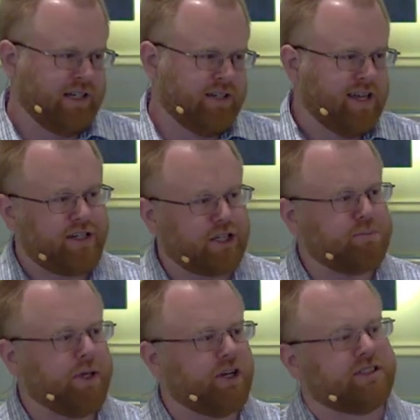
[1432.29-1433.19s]
That just
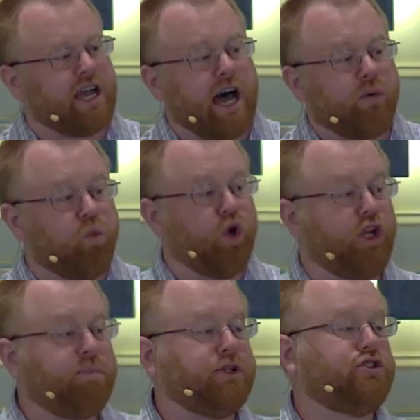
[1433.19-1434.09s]
because God
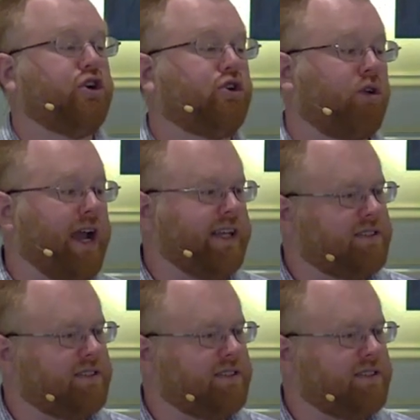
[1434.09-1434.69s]
would bestow grace